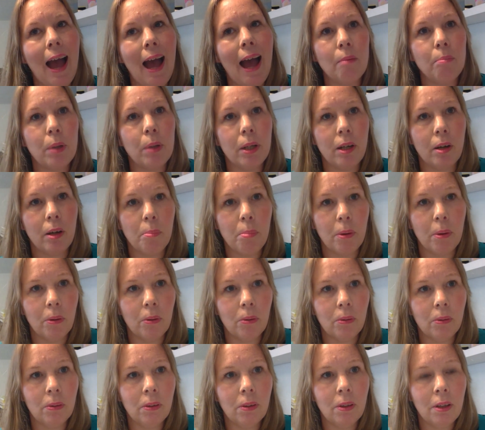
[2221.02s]

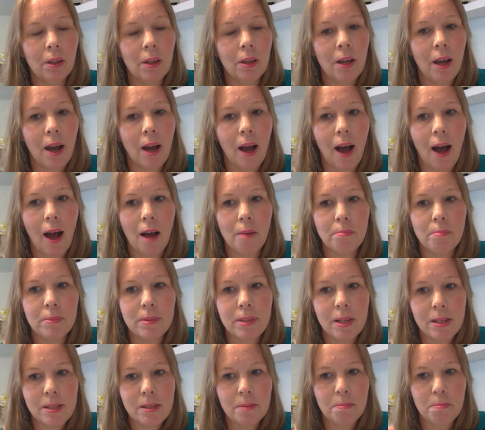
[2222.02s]
amicable
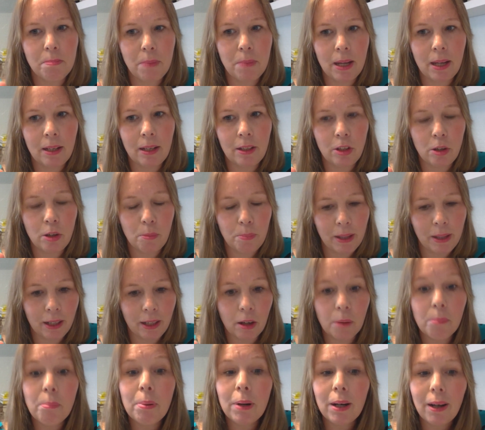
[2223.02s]
doesn't mean you being
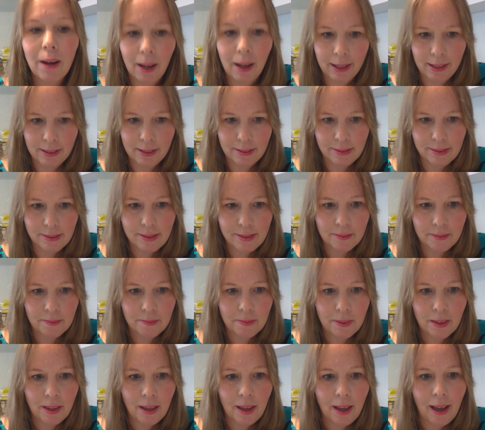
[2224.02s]
compliant.
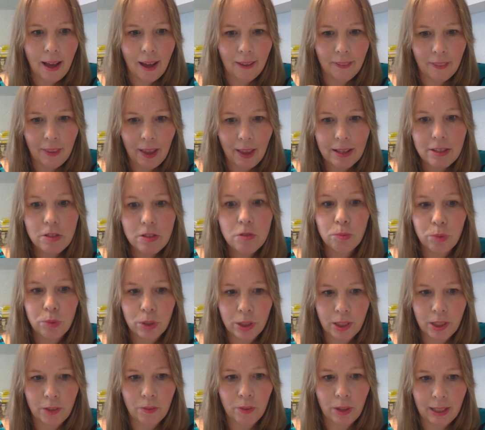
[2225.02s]
And that's
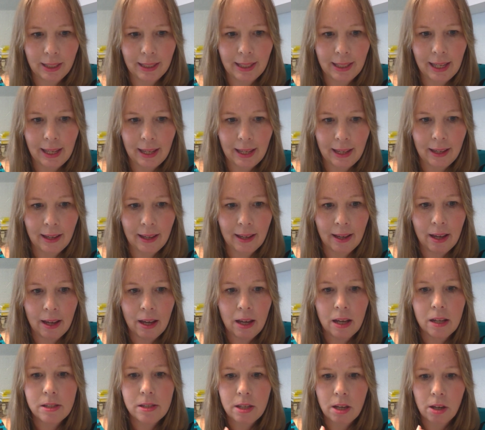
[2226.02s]
really, really key.
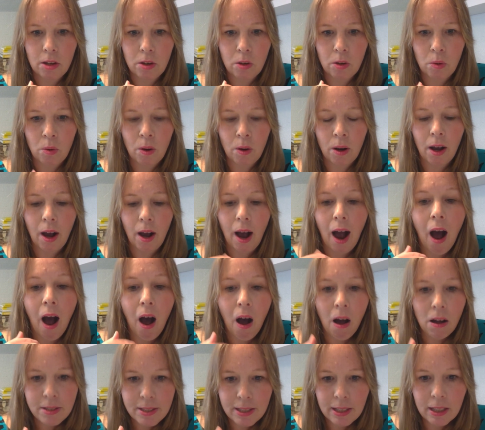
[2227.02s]
So
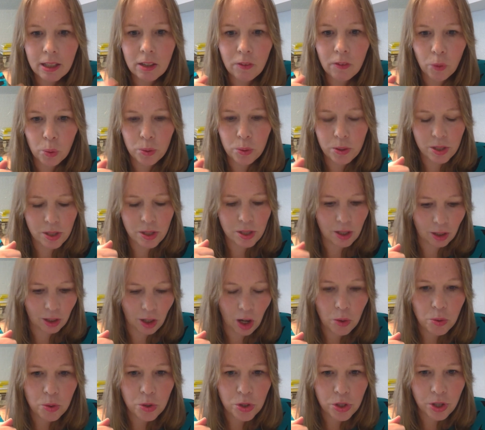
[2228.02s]
asking for
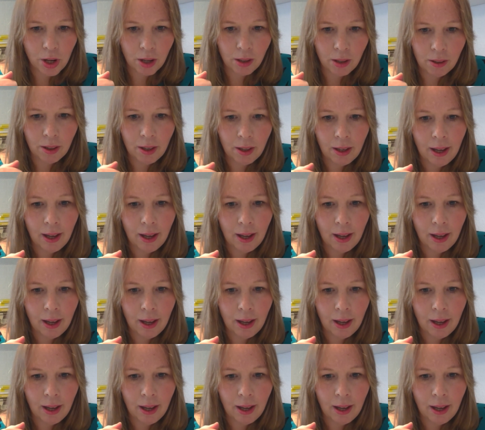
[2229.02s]
disclosure,